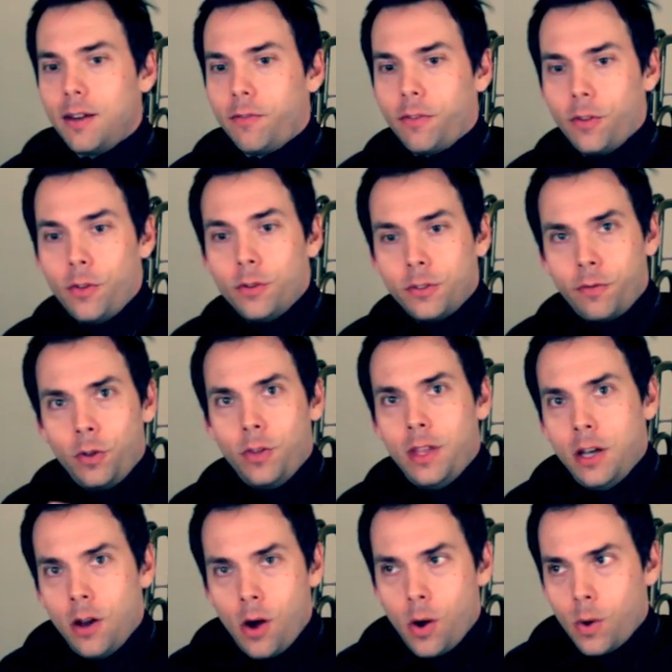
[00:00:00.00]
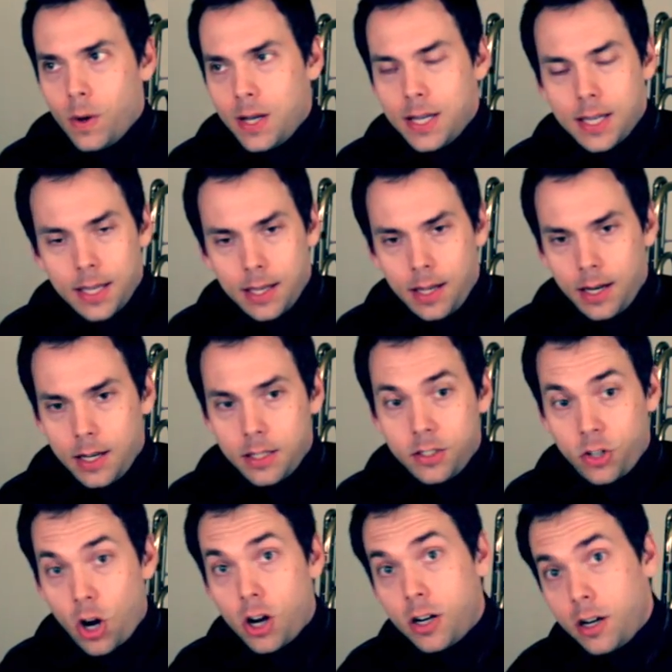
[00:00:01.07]
For those of you that know, it
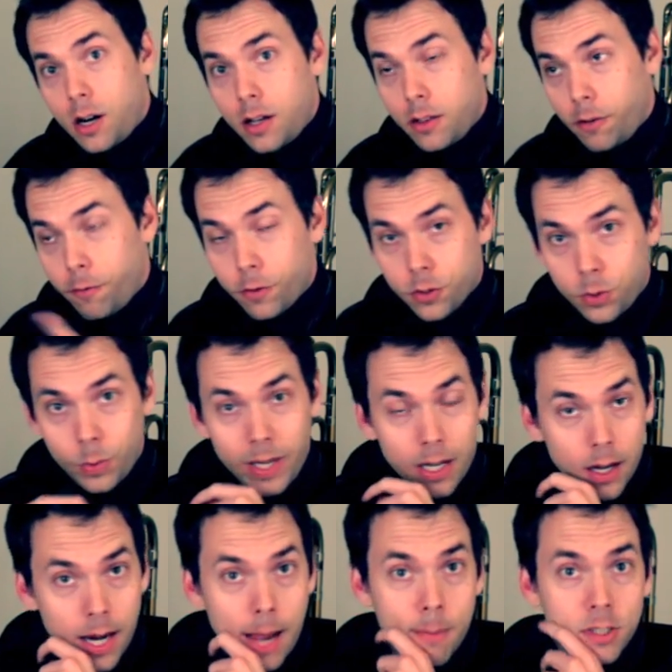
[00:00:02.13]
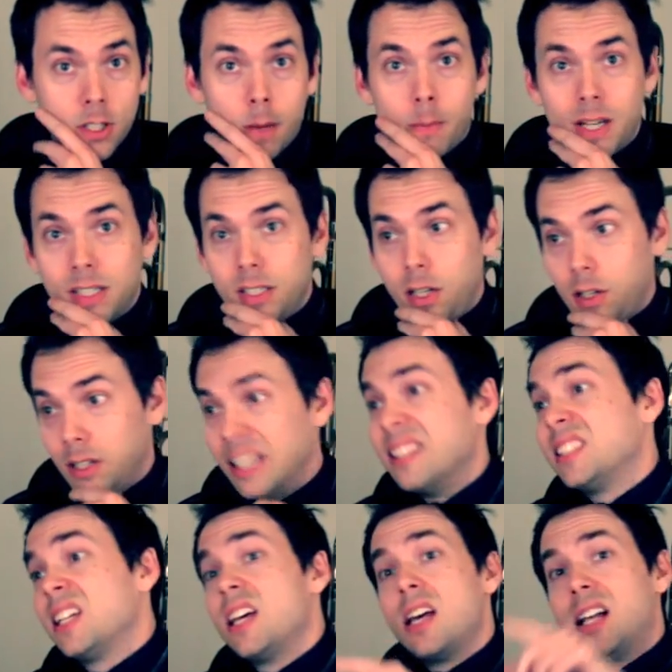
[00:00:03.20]
charted on the first week on Amazon bestseller
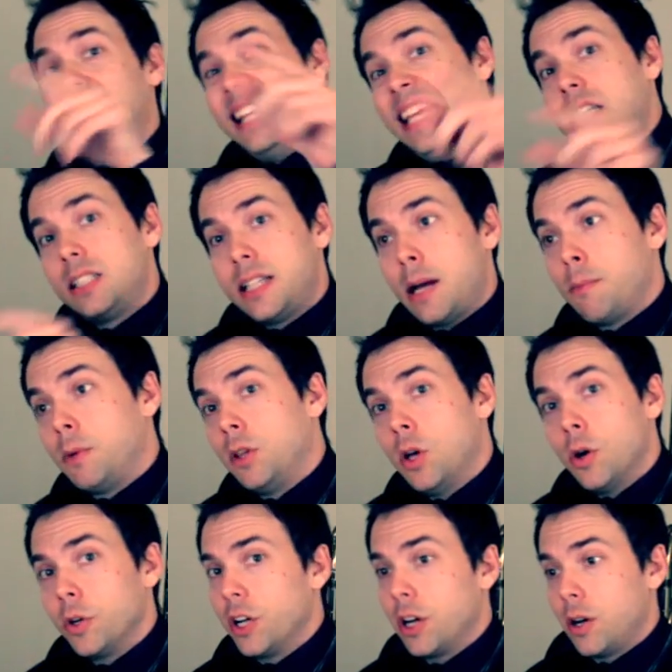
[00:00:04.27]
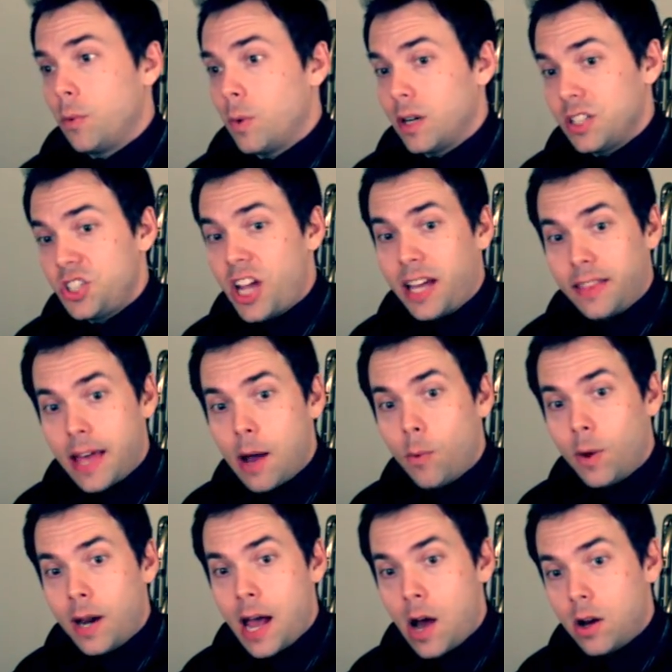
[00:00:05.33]
list. Links down below. You're gonna wanna check that
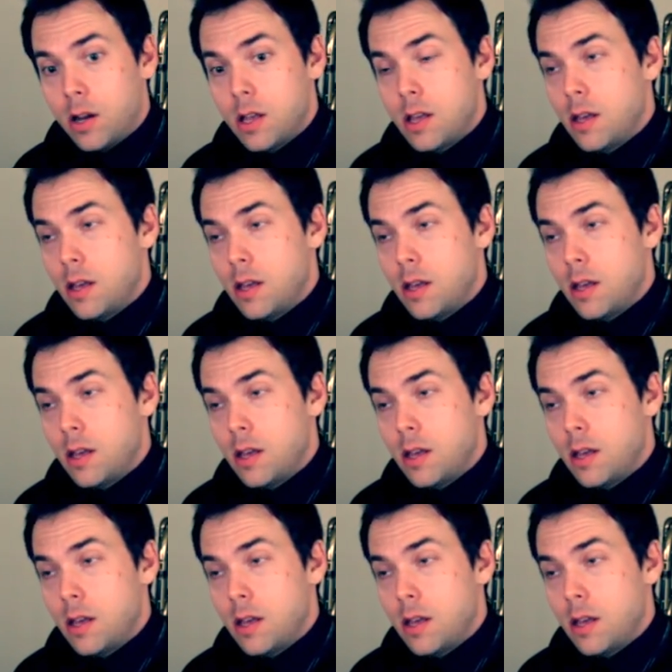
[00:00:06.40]
one out.